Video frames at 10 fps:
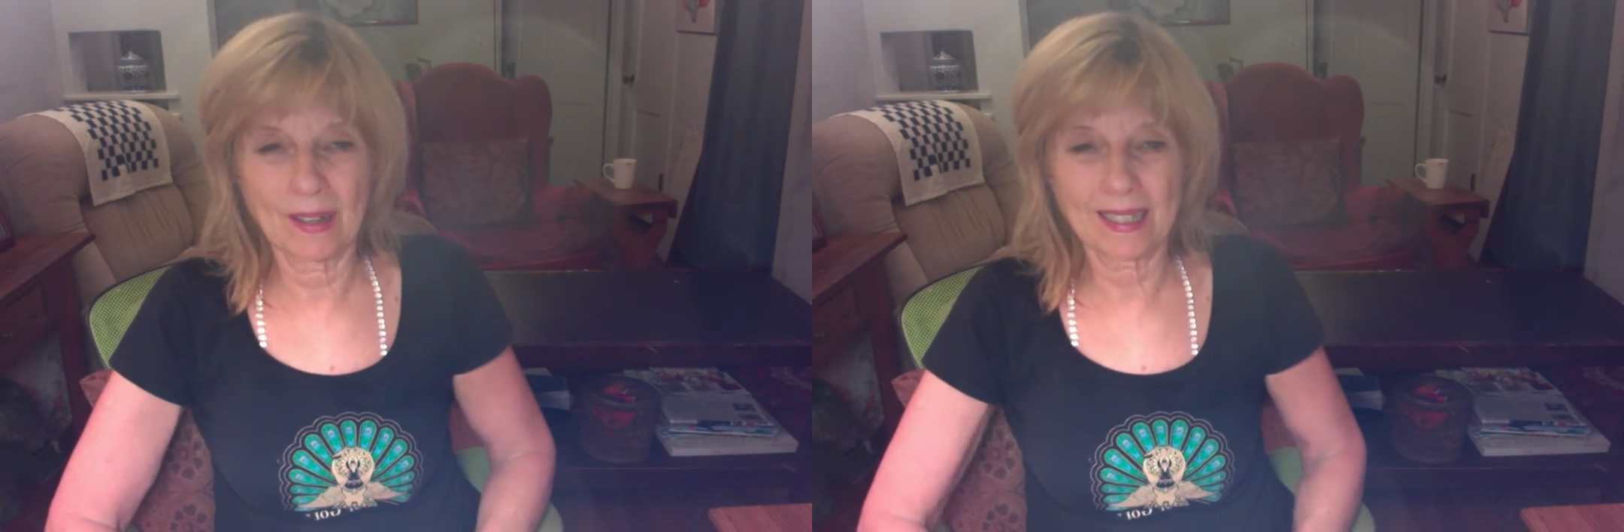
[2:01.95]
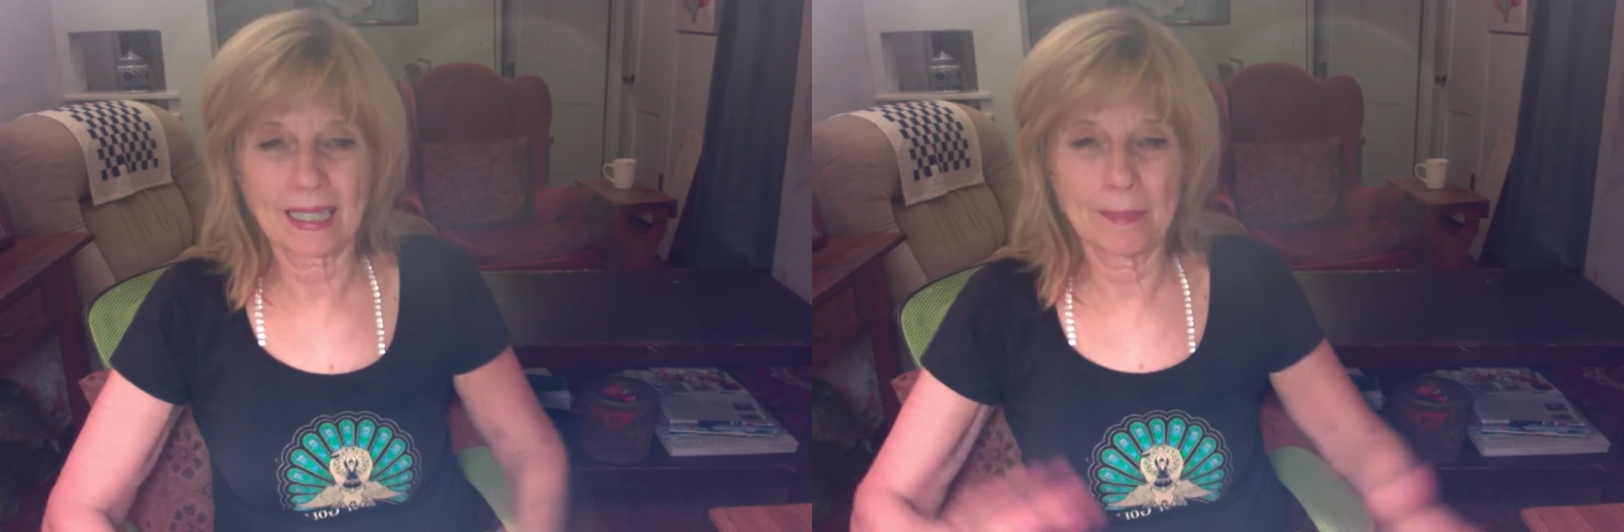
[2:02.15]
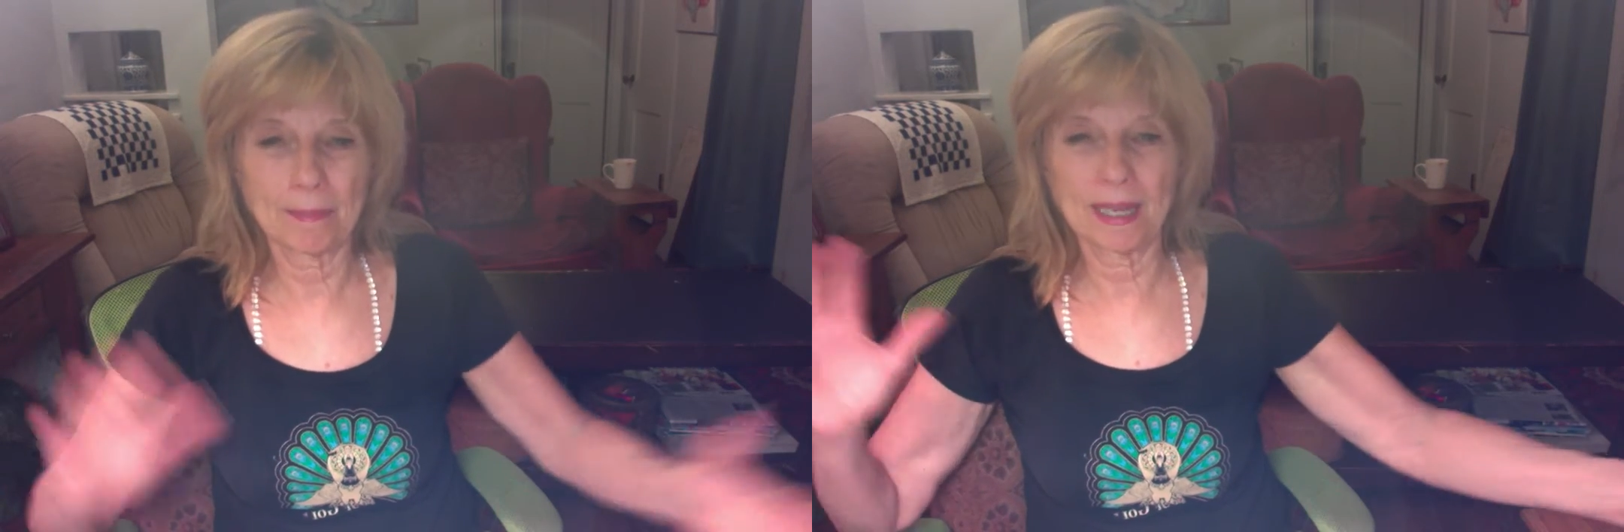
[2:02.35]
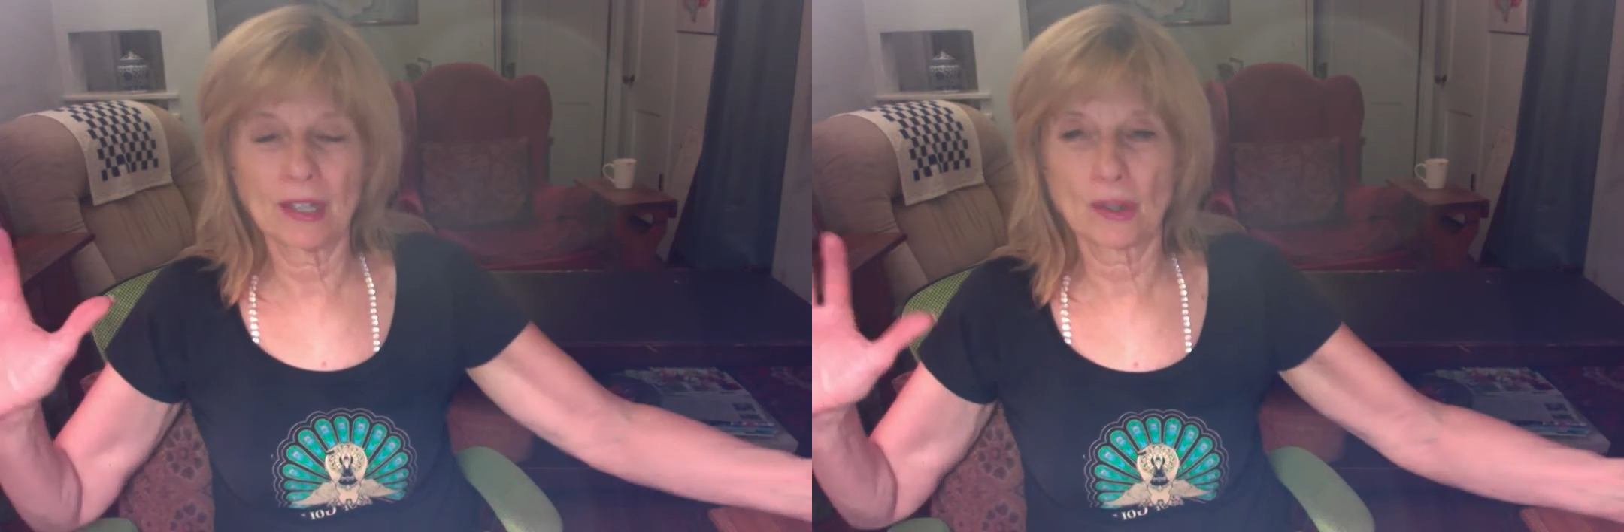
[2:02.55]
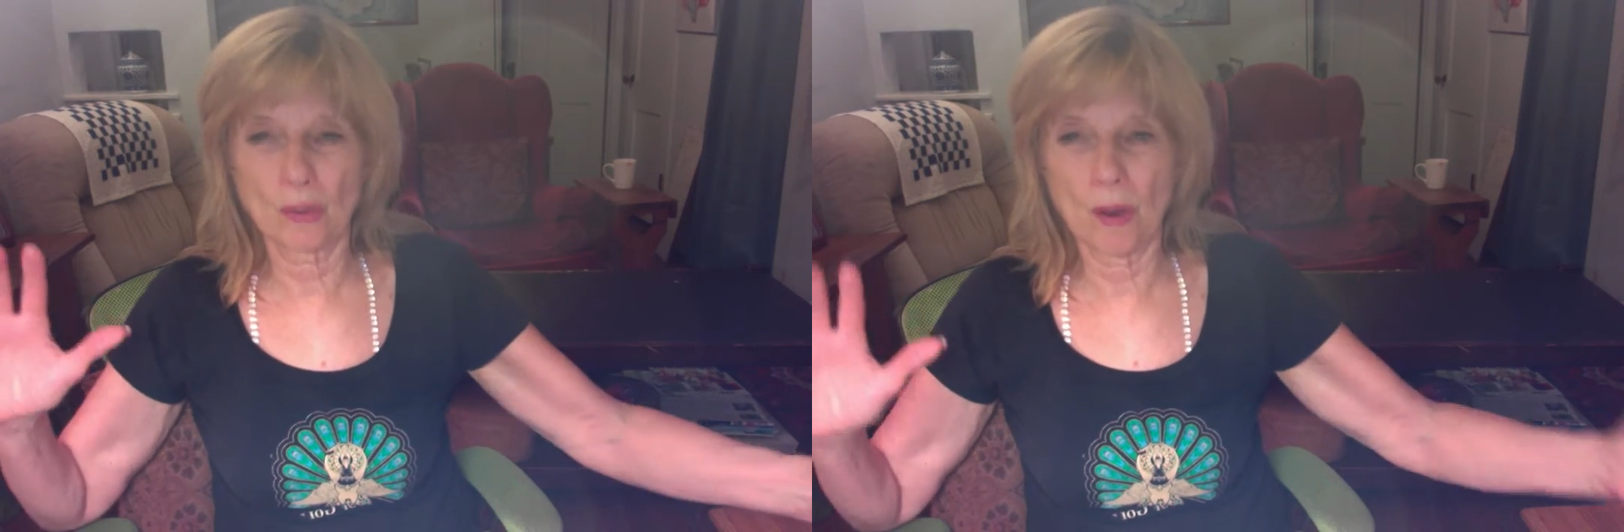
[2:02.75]
It's like a big
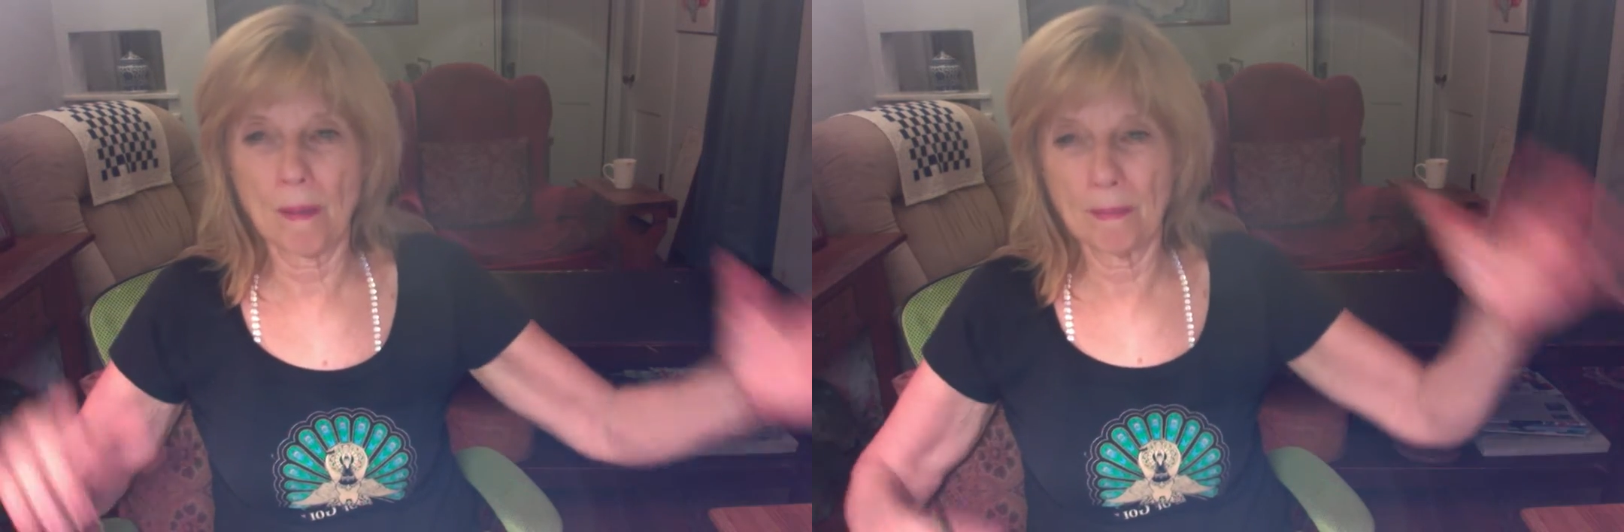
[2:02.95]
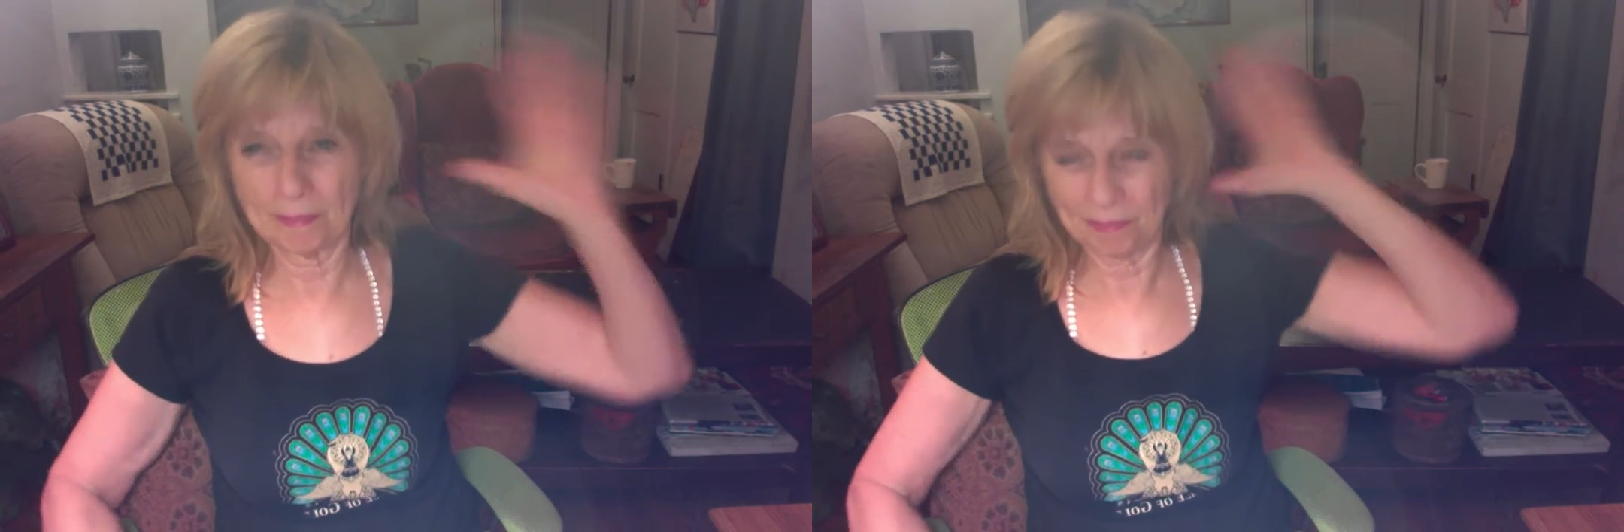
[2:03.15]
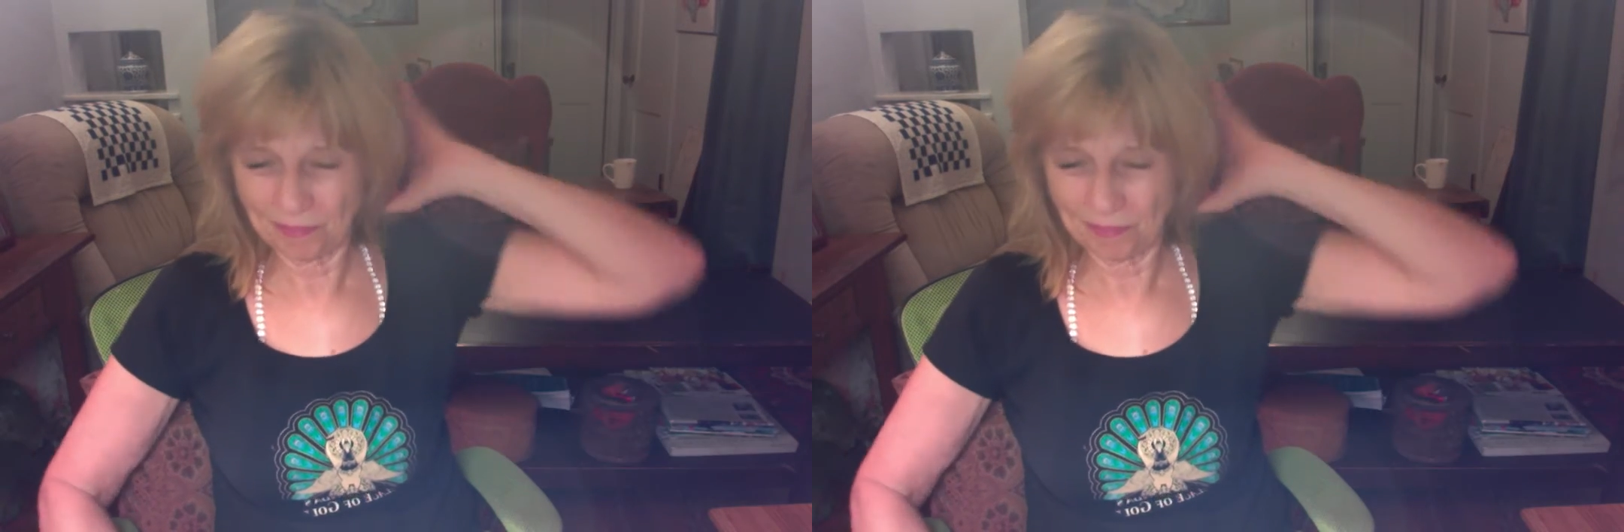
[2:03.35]
drum,